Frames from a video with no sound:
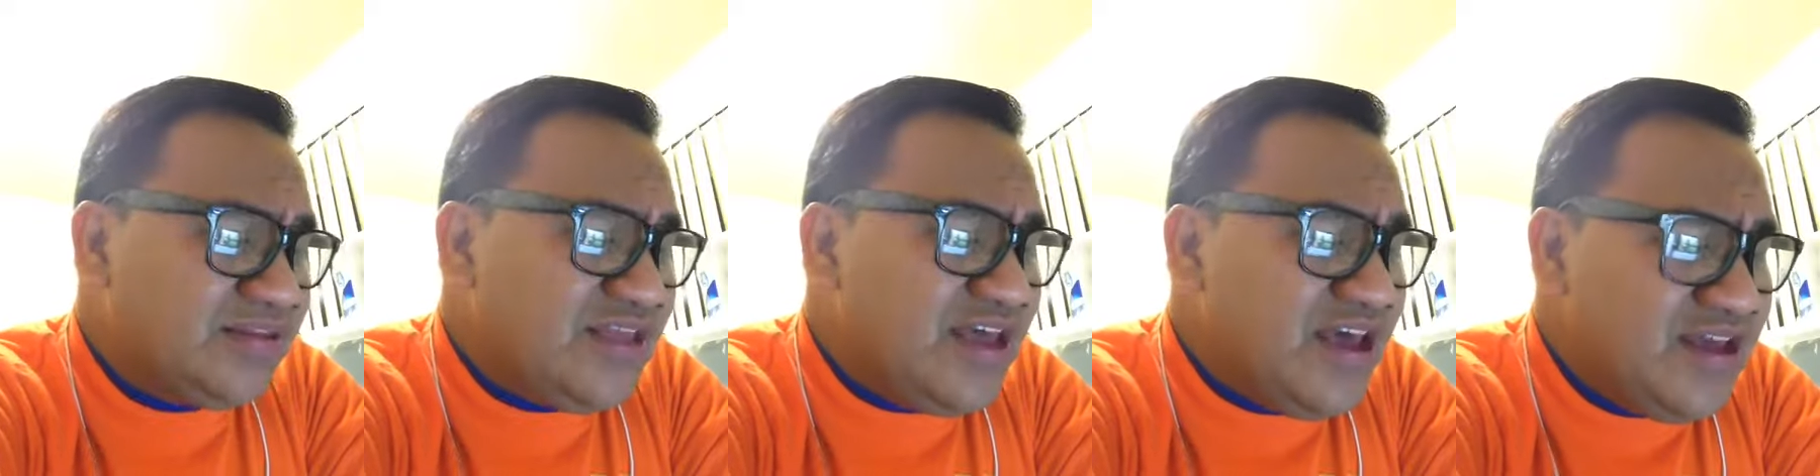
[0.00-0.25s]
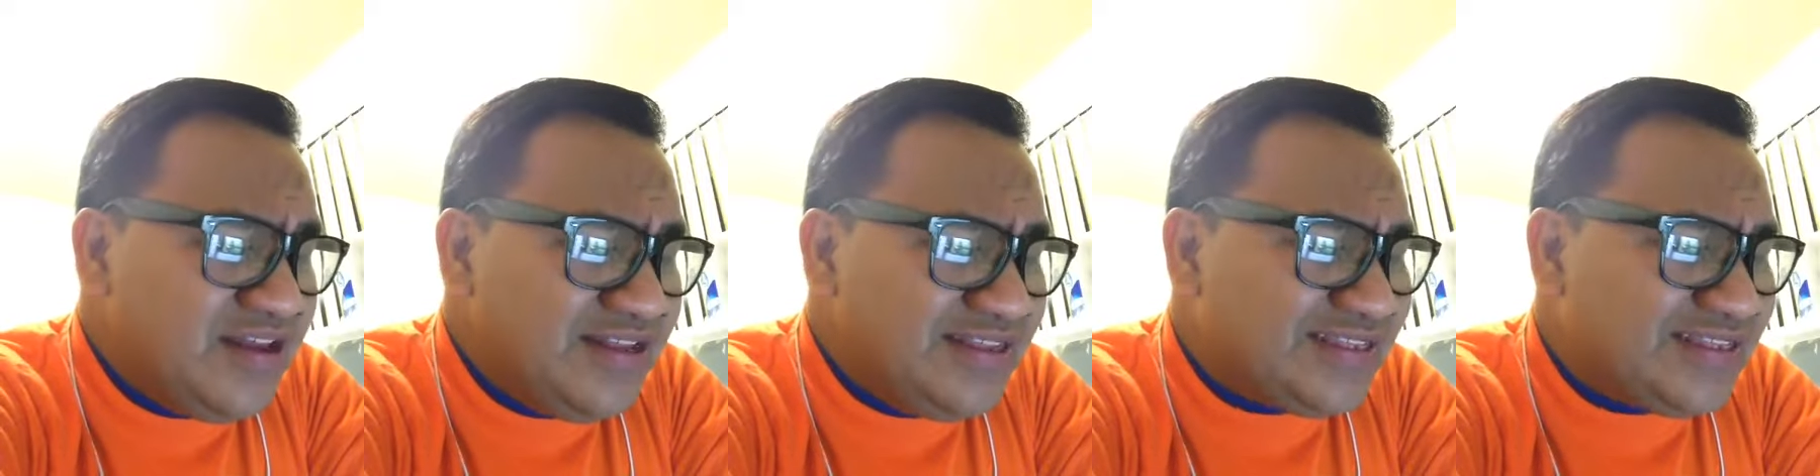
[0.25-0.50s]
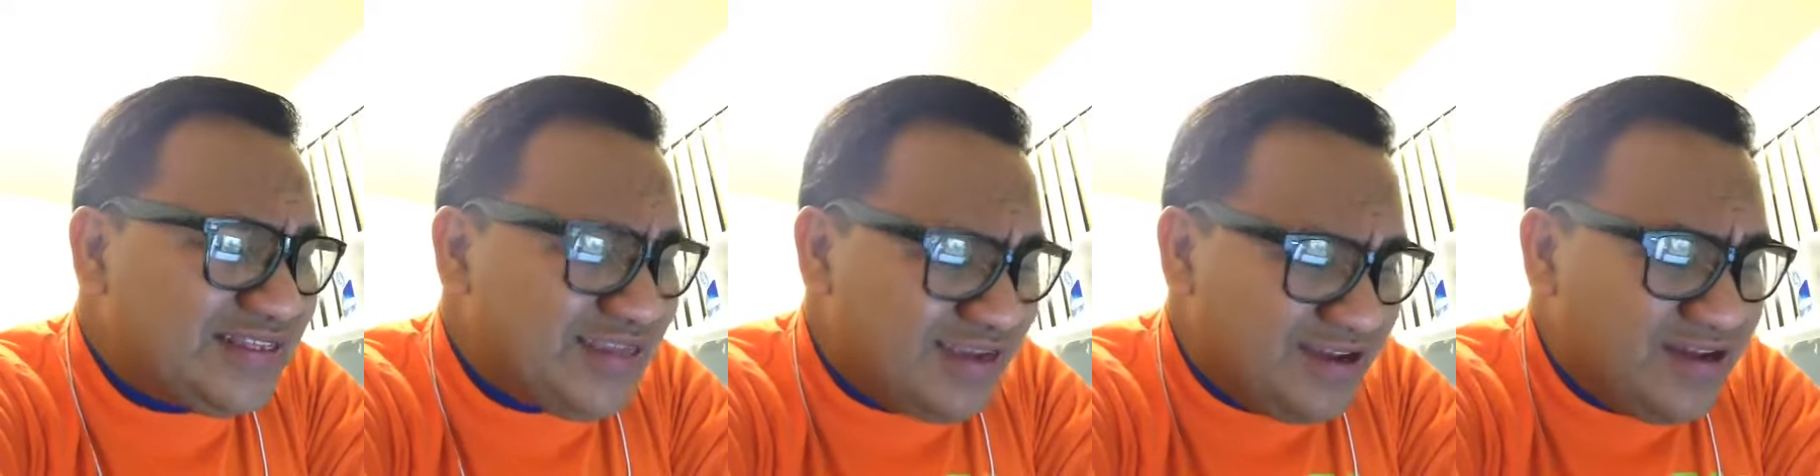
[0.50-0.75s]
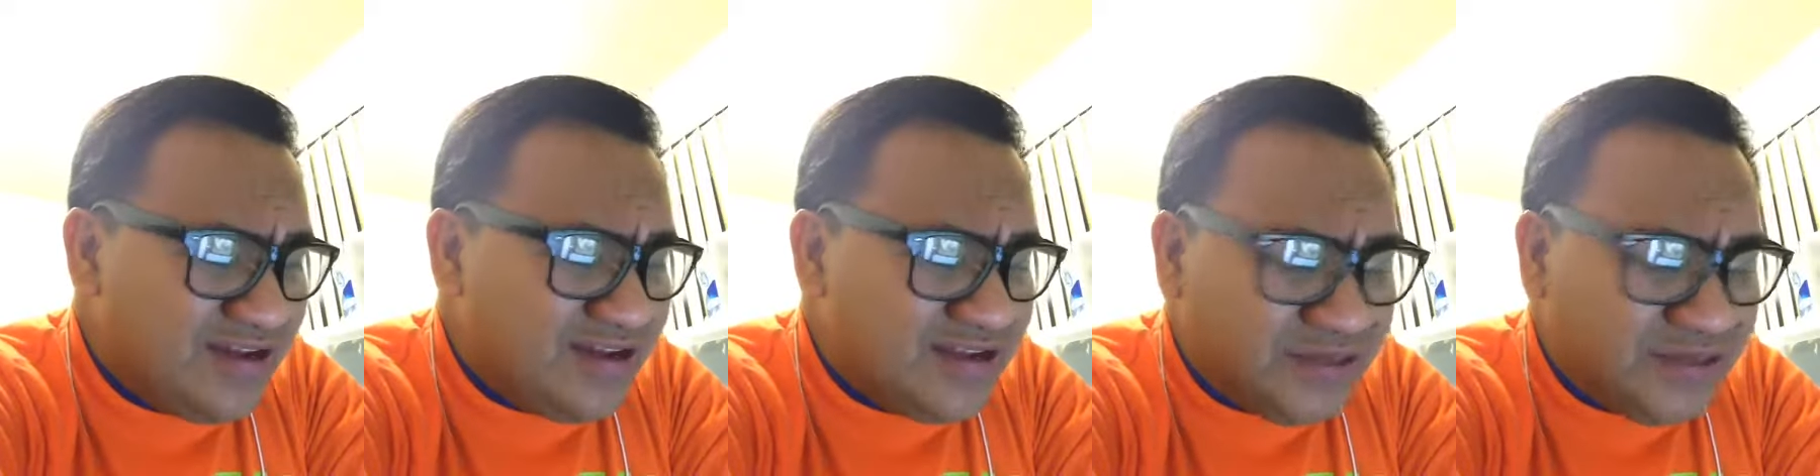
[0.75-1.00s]
that it
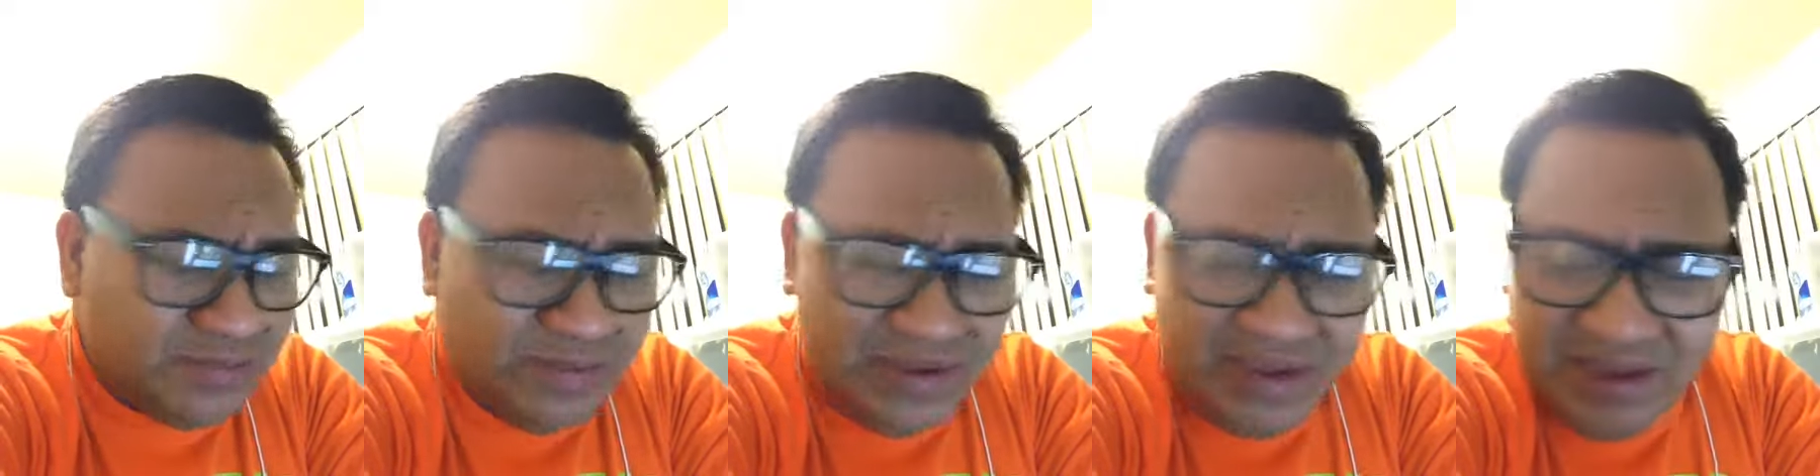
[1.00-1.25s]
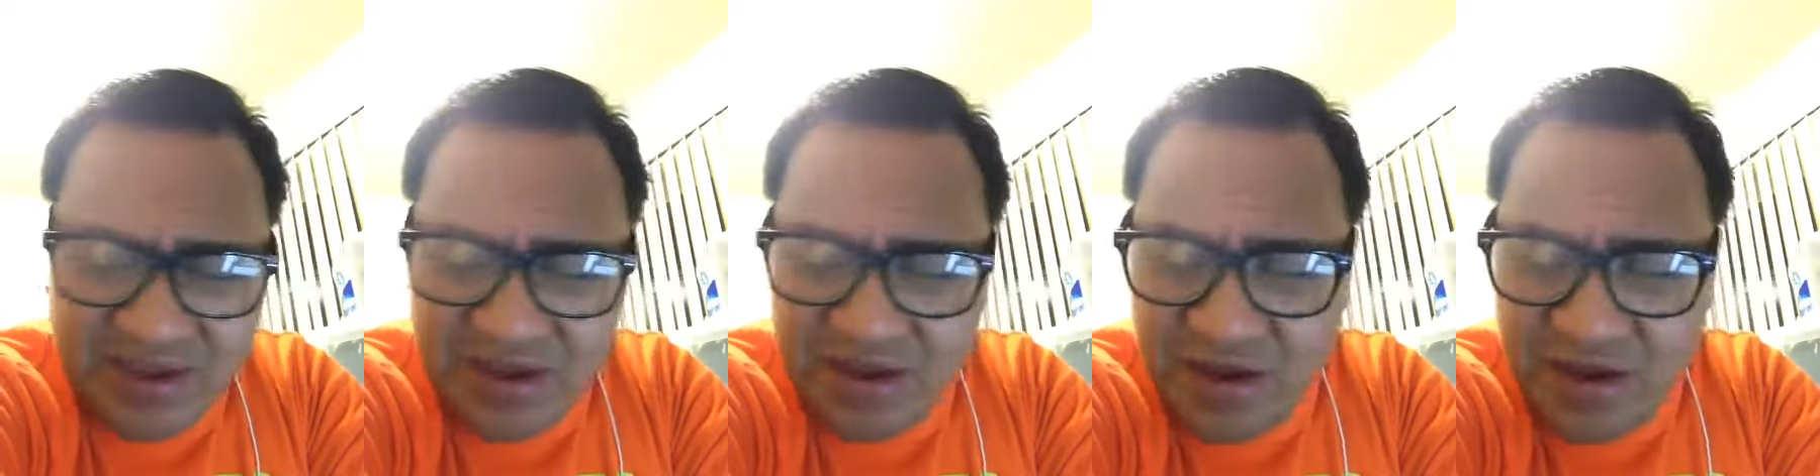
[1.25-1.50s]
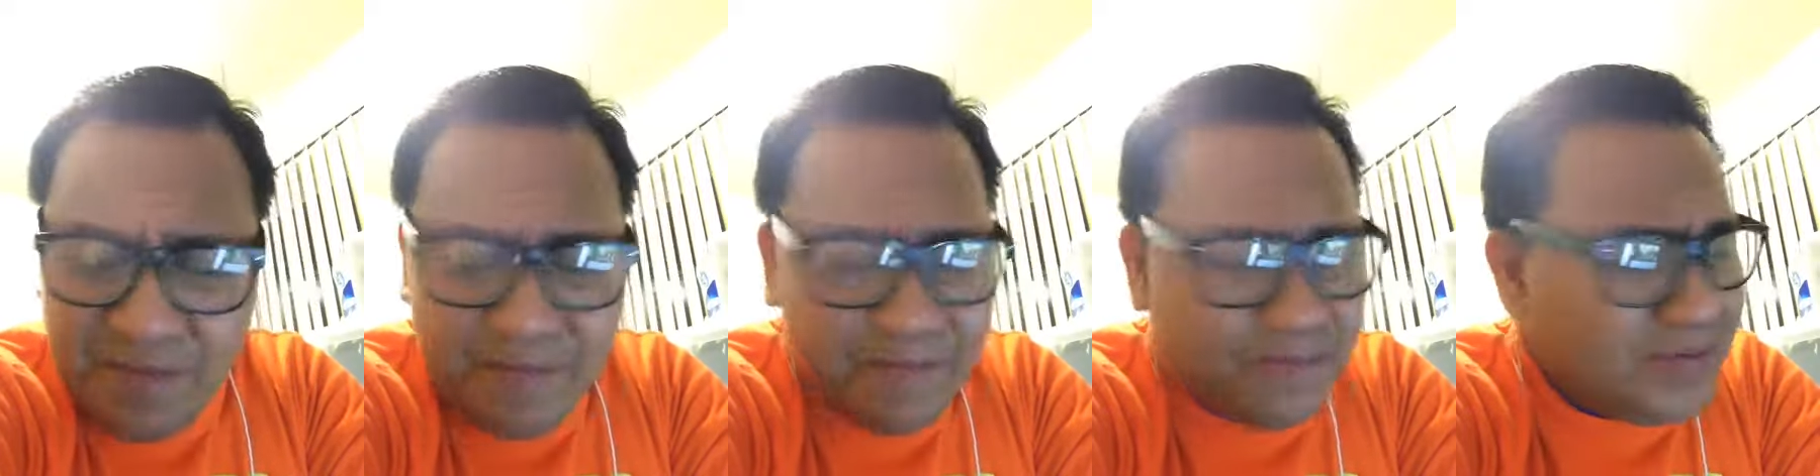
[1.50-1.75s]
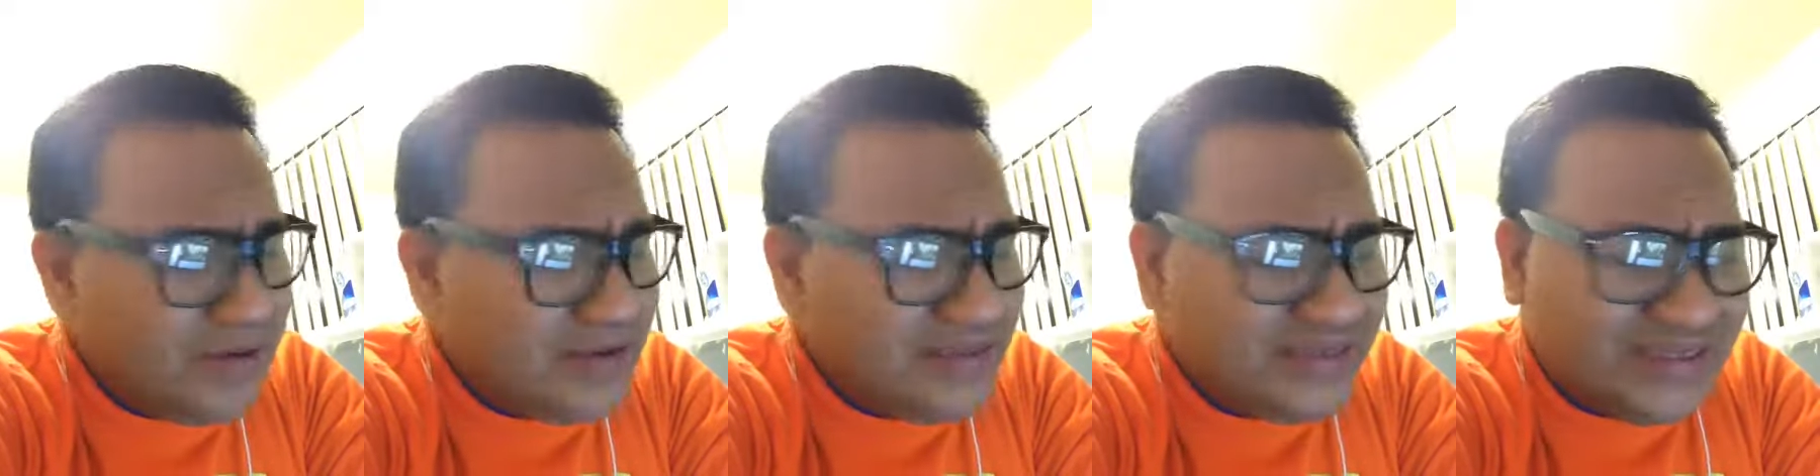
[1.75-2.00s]
tears me
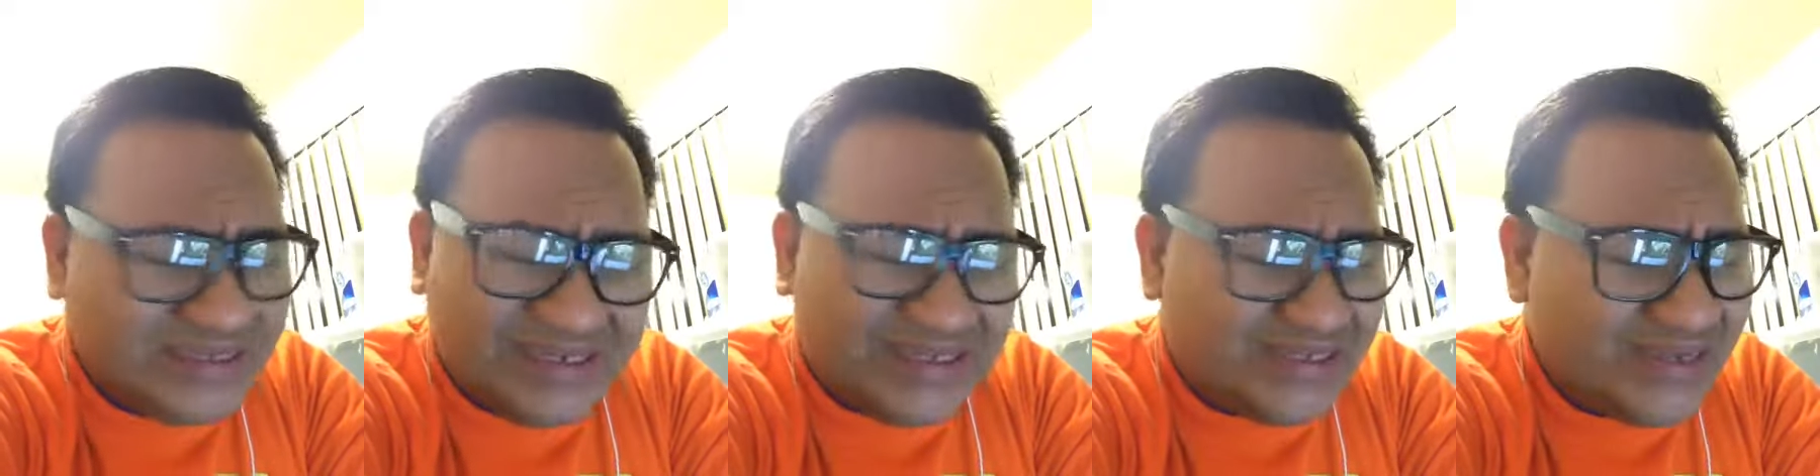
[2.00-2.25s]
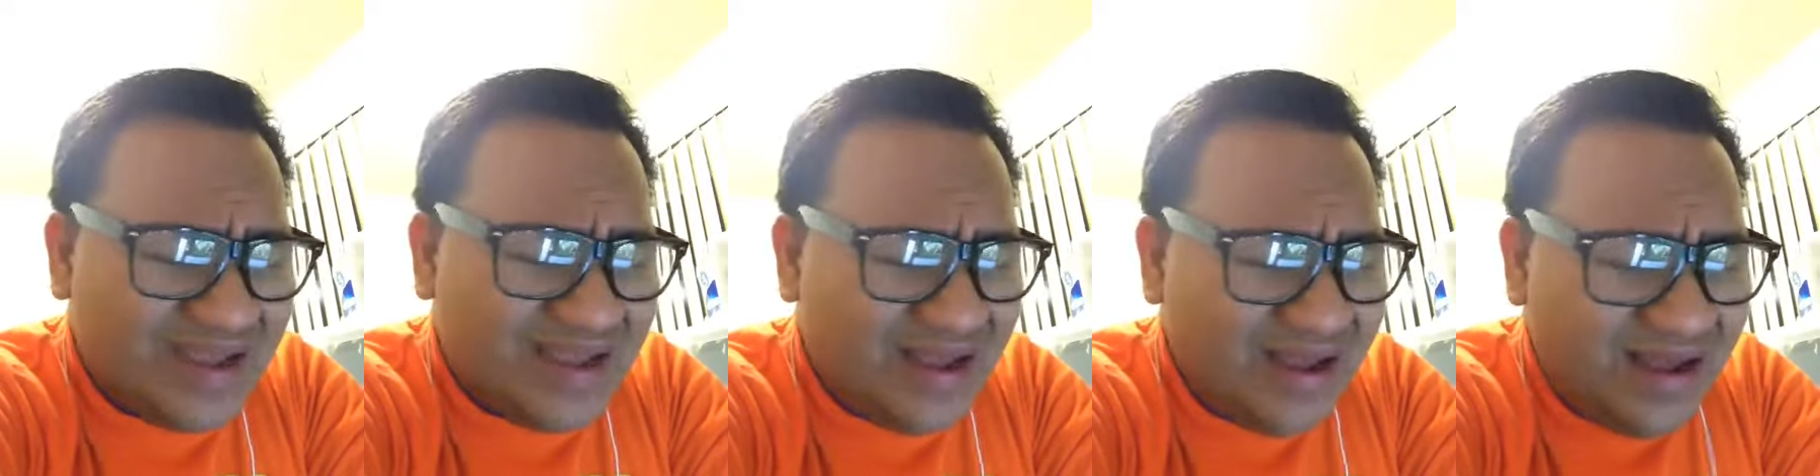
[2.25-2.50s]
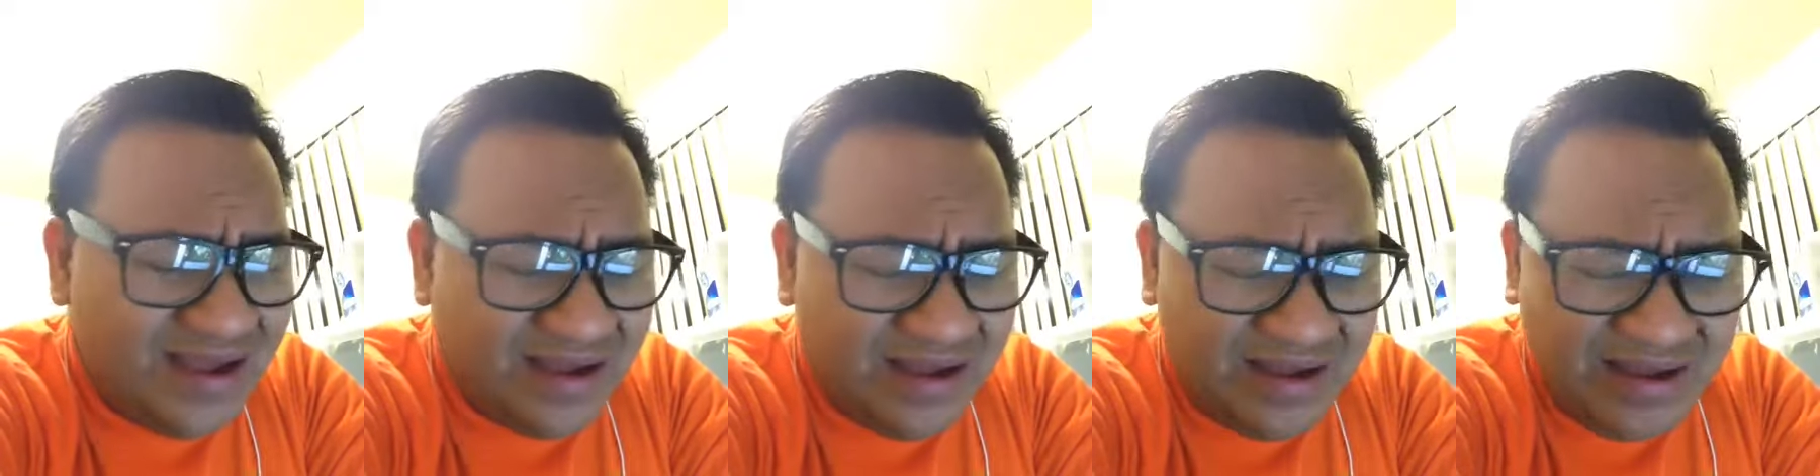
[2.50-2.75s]
up inside